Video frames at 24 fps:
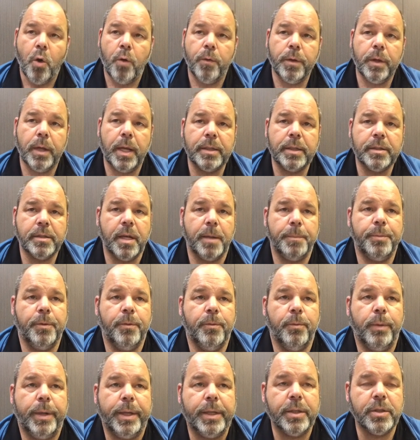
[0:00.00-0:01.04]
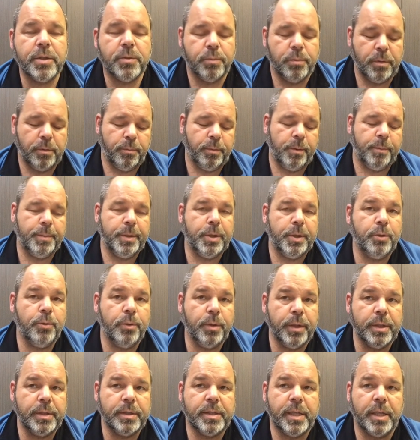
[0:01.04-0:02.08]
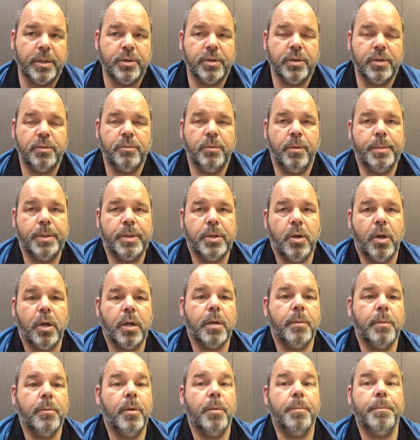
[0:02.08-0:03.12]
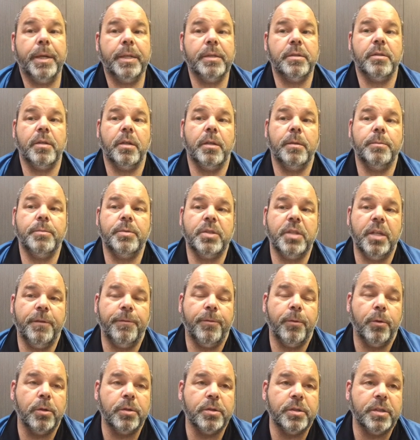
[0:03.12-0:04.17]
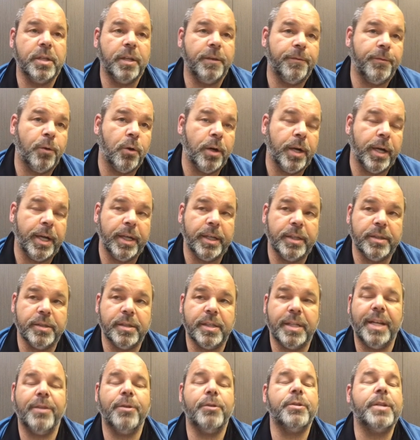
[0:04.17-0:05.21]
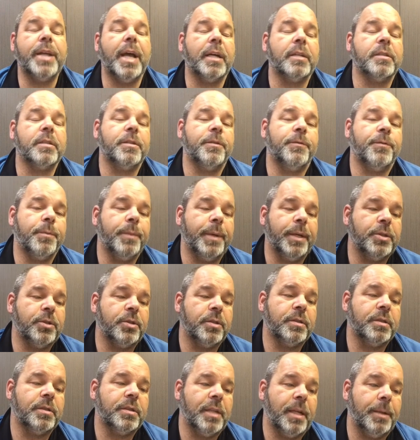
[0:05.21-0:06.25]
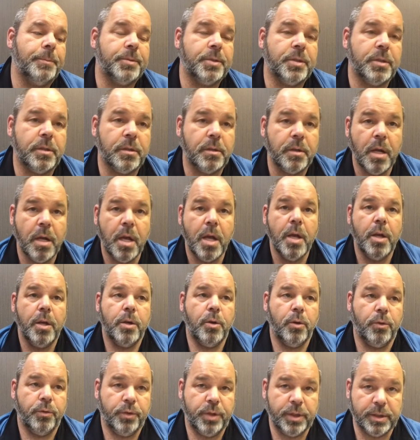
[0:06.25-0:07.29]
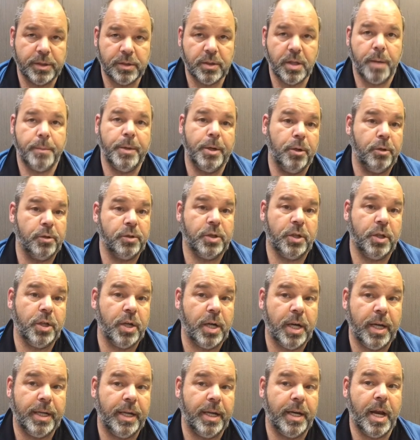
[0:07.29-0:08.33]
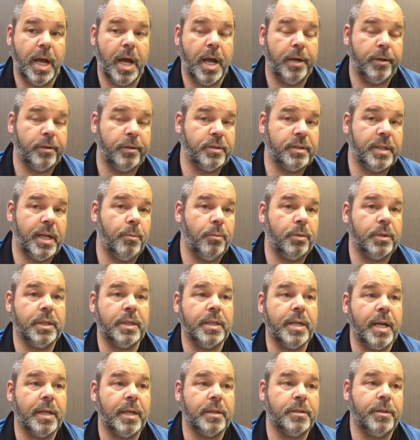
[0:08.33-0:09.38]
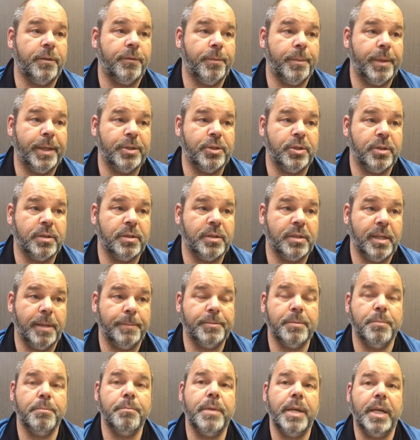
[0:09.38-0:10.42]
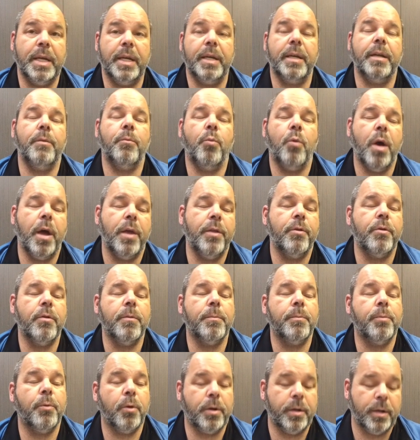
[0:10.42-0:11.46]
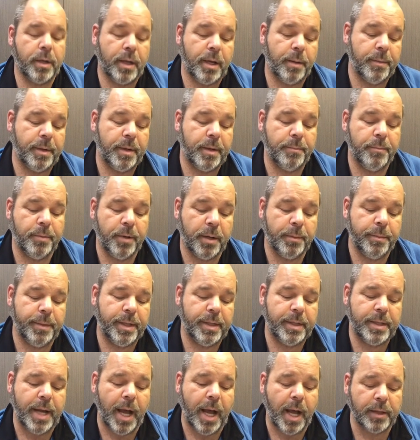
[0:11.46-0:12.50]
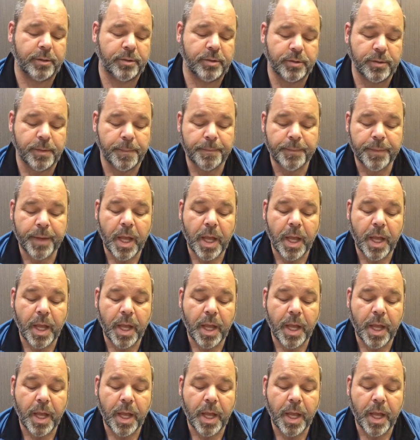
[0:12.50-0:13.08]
Over the last couple of weeks, we've been doing these sessions. We've been talking about pay stubs, T4s, T4As, and other tax information slips. And this time of year, it's a good idea to understand what the tax information slips mean and why they're important to come in and bring them in taxes.